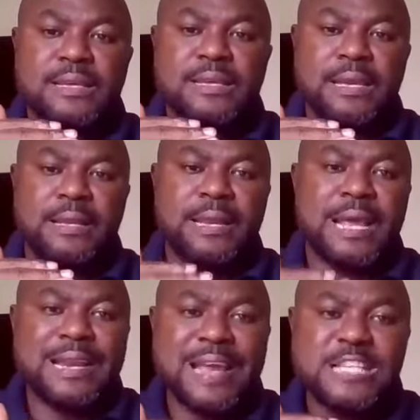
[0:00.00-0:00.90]
they
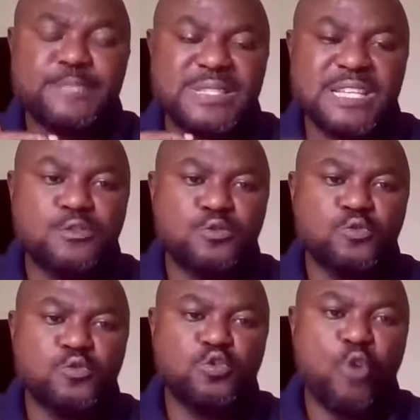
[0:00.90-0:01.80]
are expected
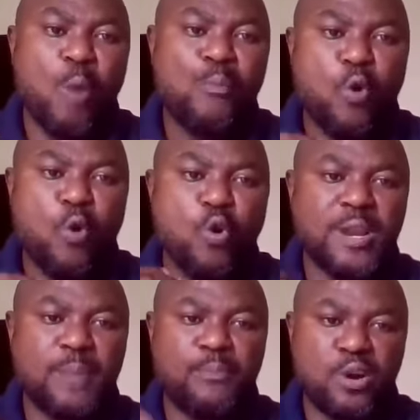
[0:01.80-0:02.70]
to
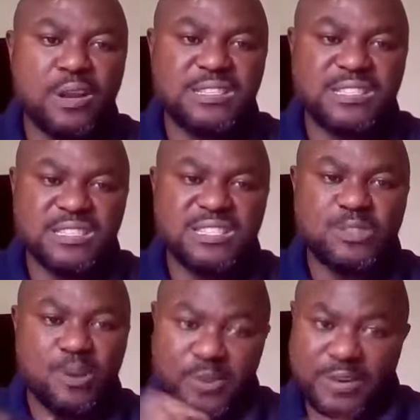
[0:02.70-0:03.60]
uphold the
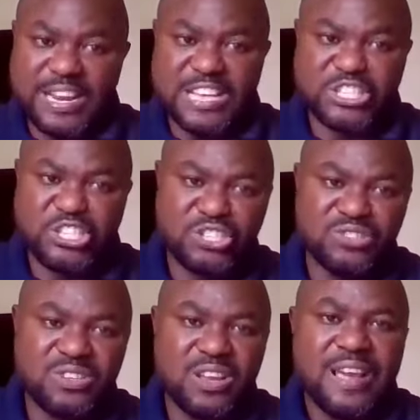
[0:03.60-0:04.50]
policies of the
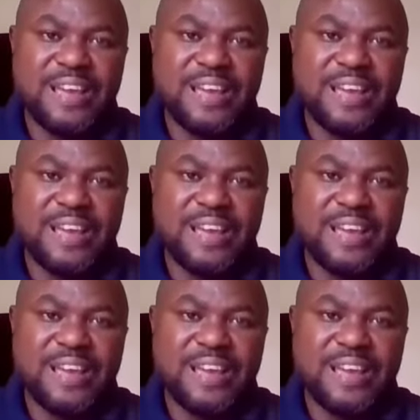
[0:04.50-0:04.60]
organization,